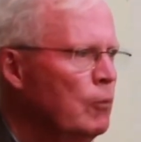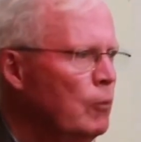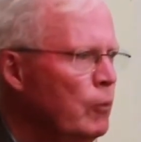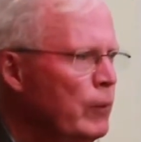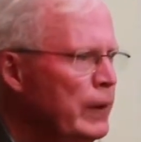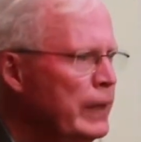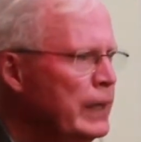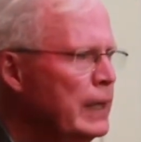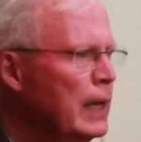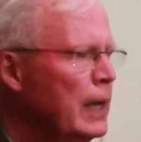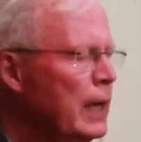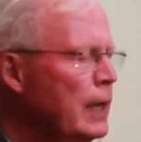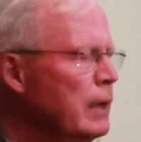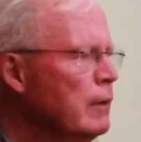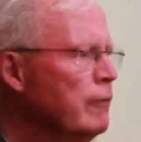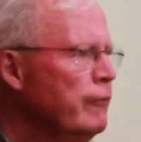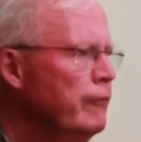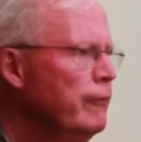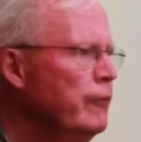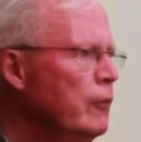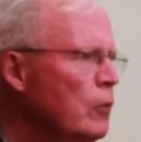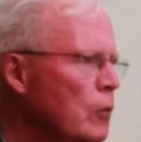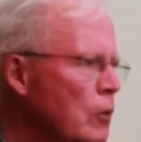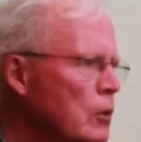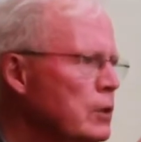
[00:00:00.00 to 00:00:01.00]
we can't
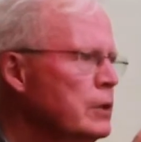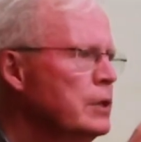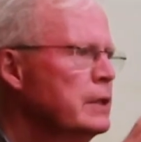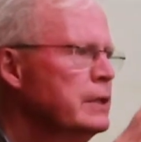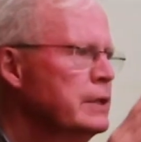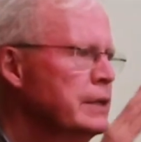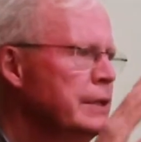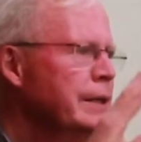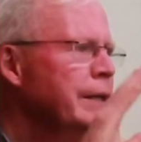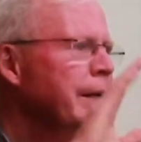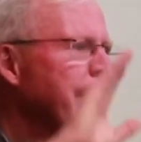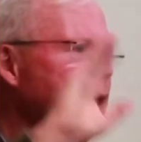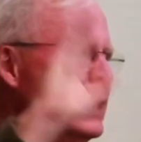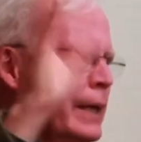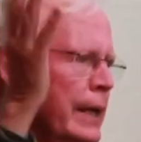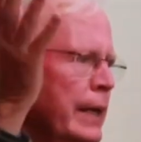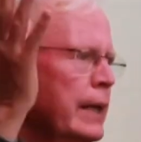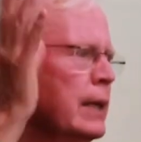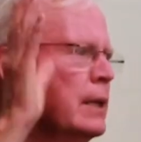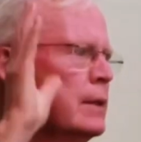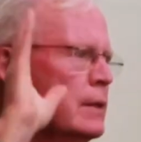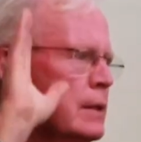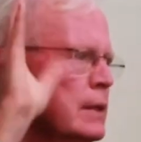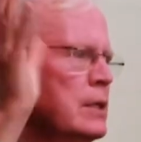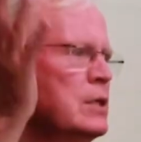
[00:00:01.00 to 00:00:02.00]
afford to
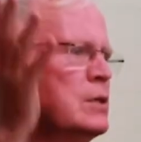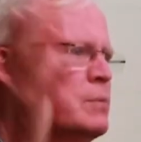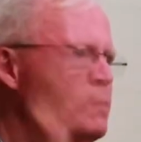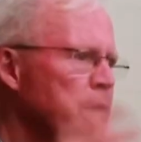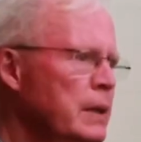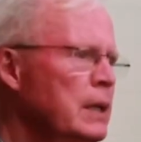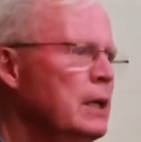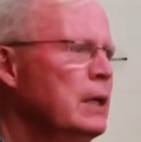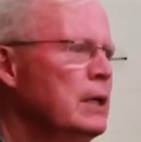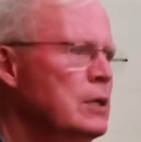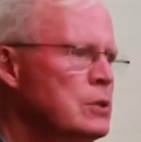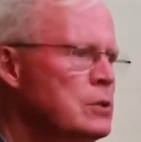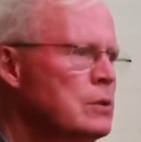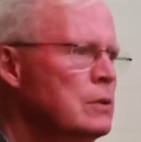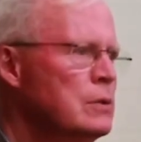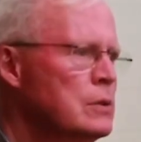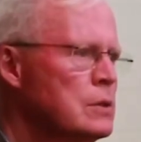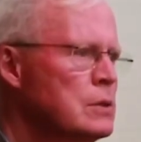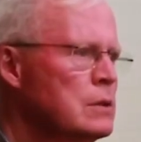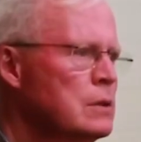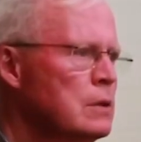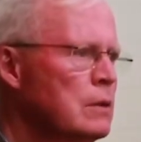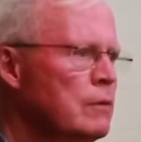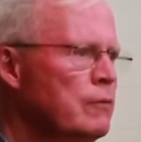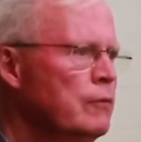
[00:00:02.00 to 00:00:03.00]
neglect these big
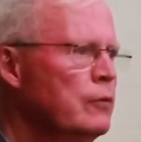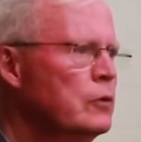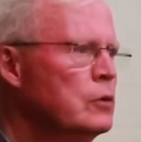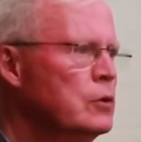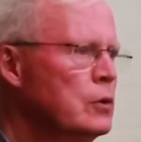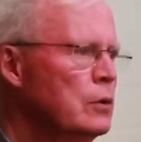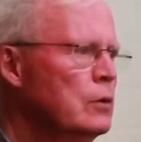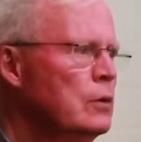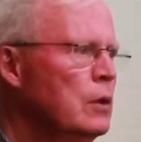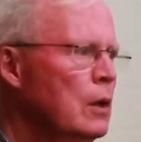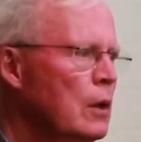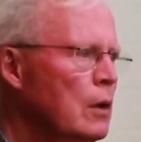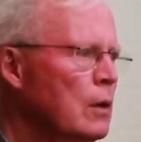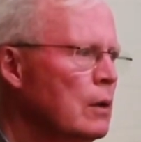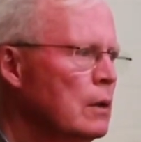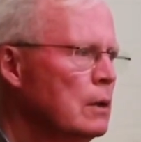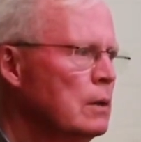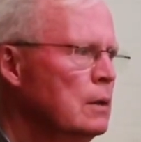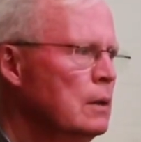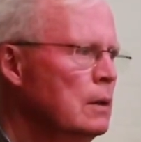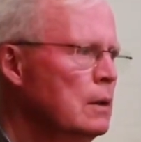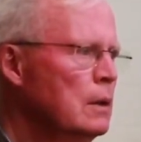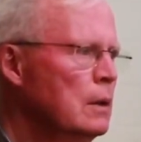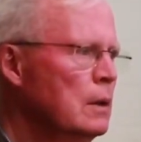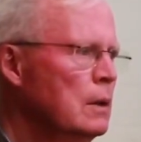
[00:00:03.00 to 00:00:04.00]
issues for too
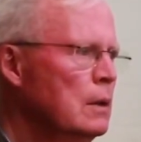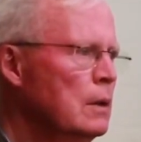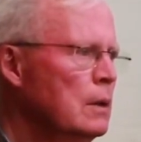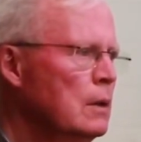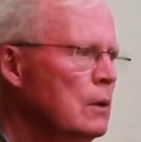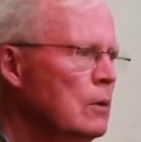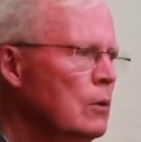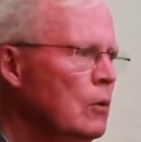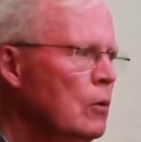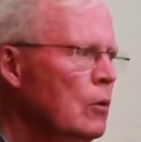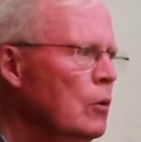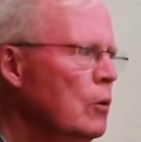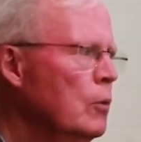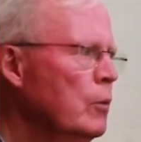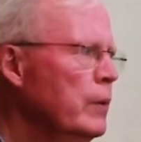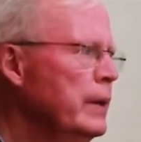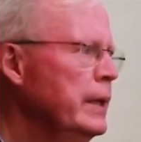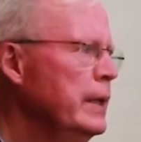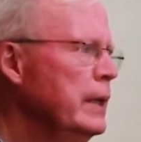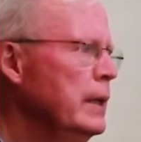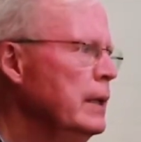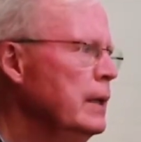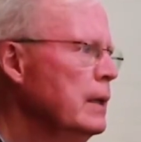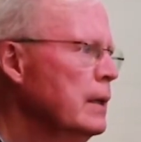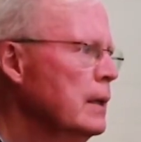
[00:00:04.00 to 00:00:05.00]
long, or
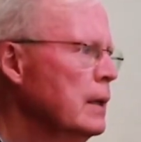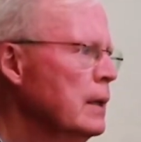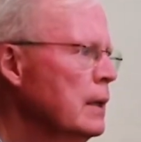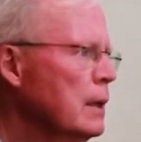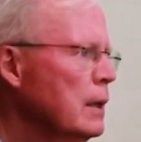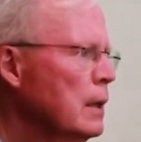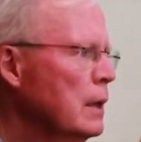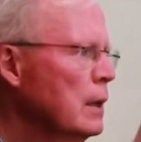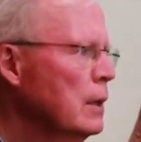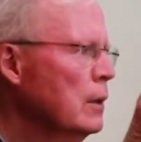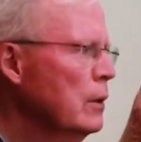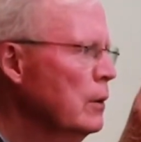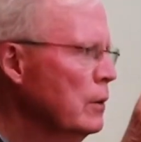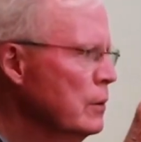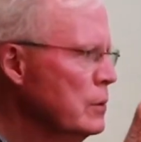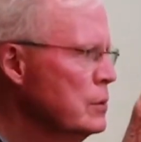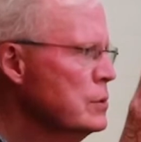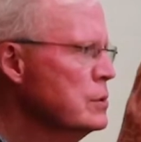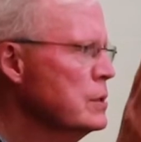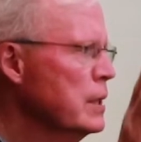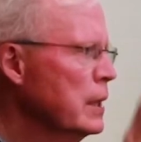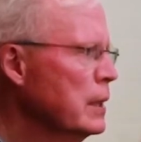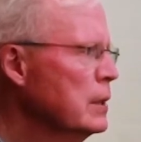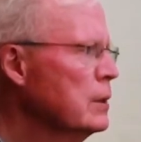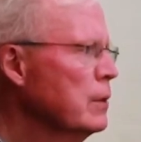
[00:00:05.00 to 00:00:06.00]
we
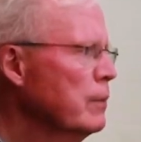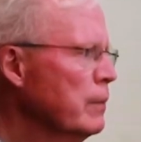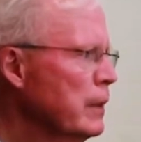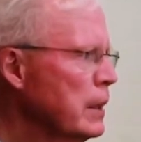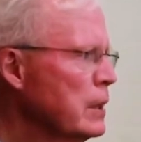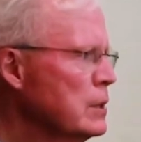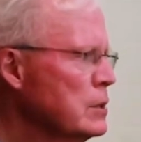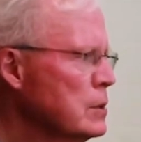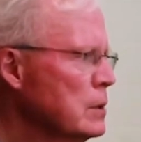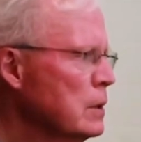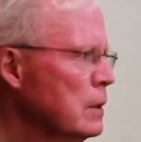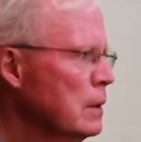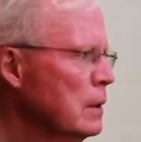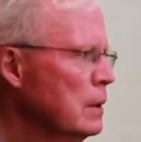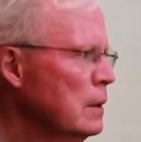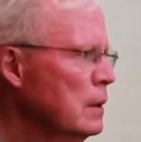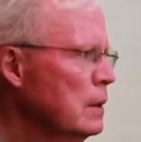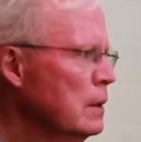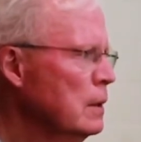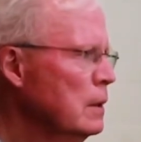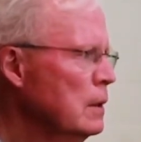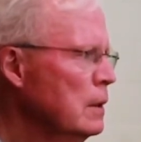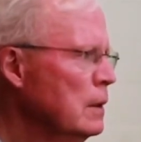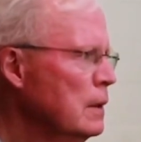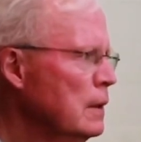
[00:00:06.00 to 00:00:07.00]
lose our direction.
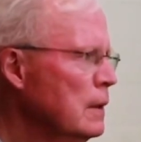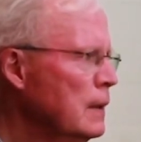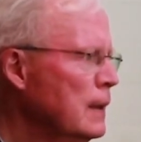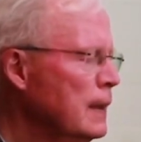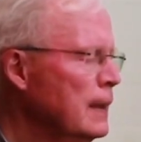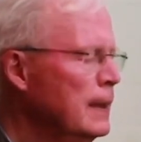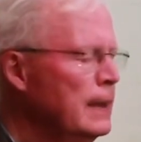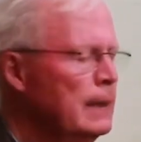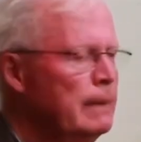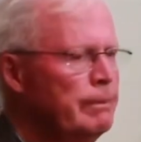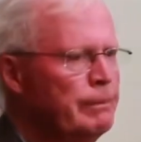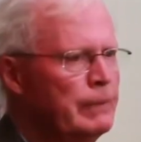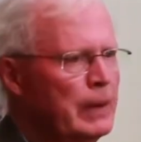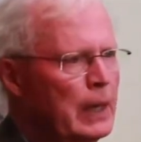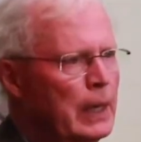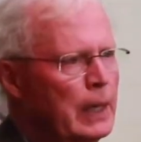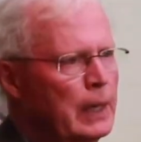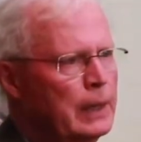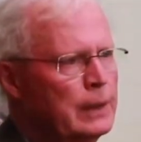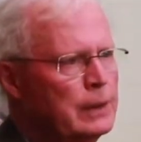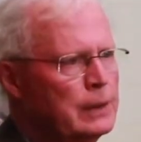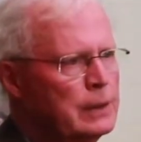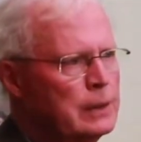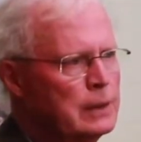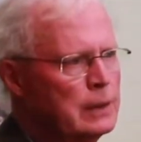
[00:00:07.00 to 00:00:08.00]

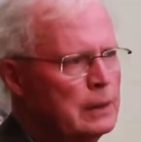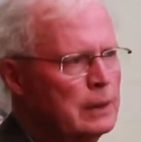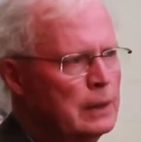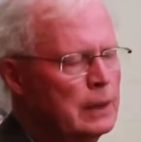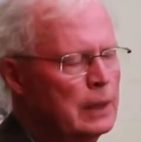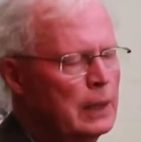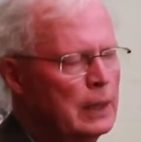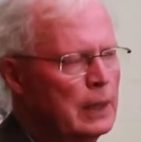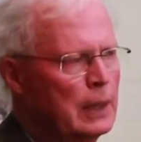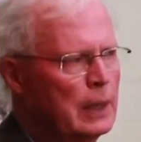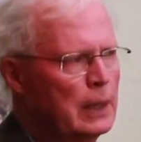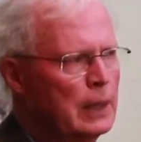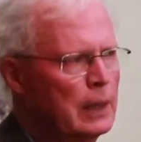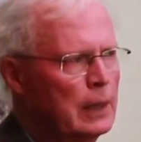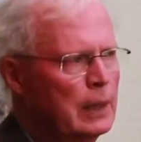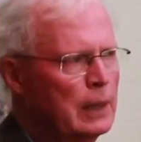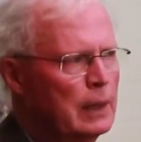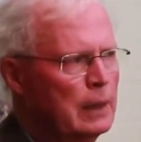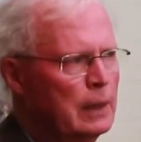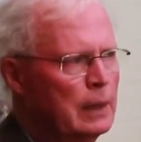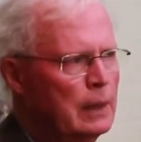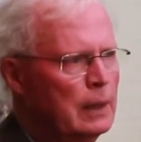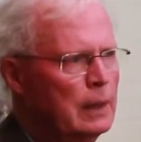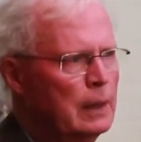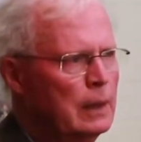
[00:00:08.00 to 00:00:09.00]
And
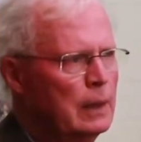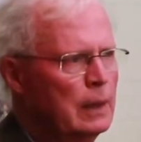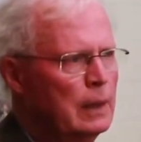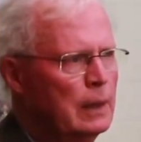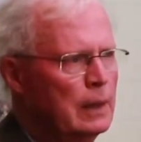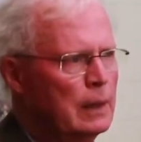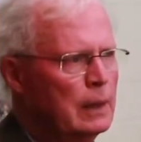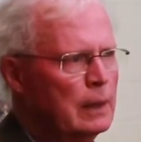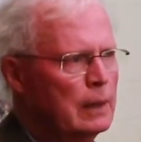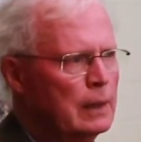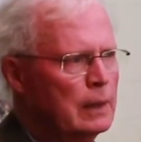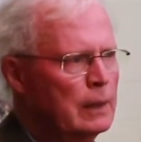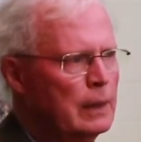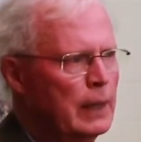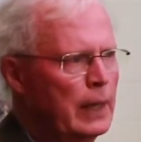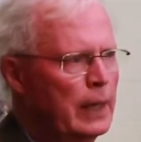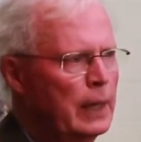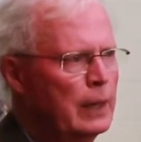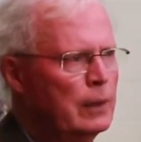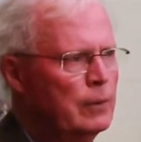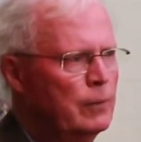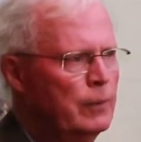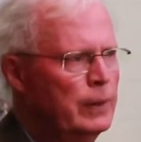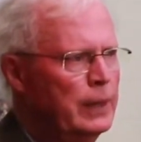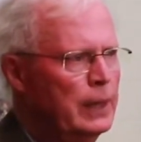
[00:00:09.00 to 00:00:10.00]

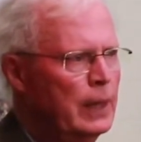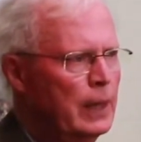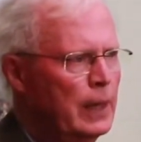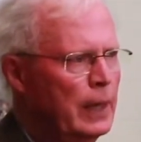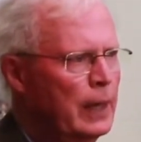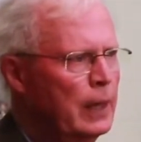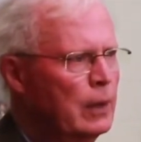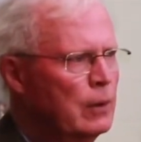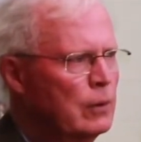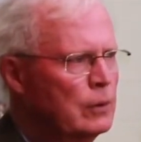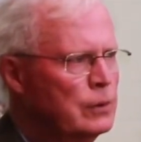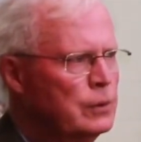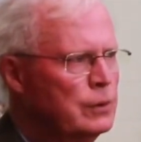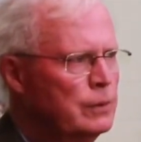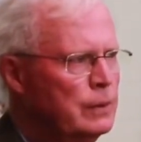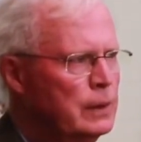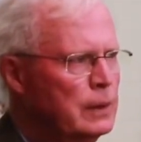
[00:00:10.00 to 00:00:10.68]
how do we hang on